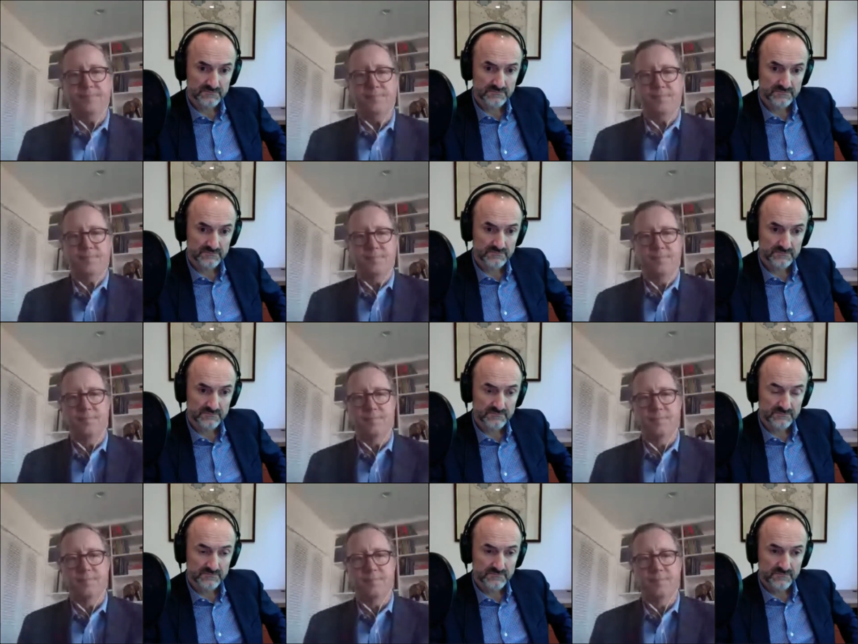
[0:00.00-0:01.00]

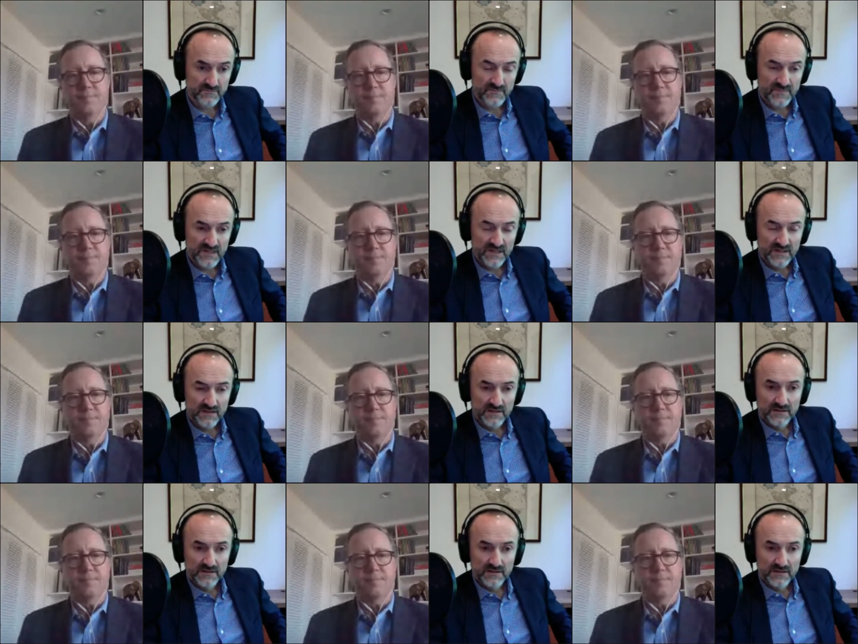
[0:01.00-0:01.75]
Nothing is said.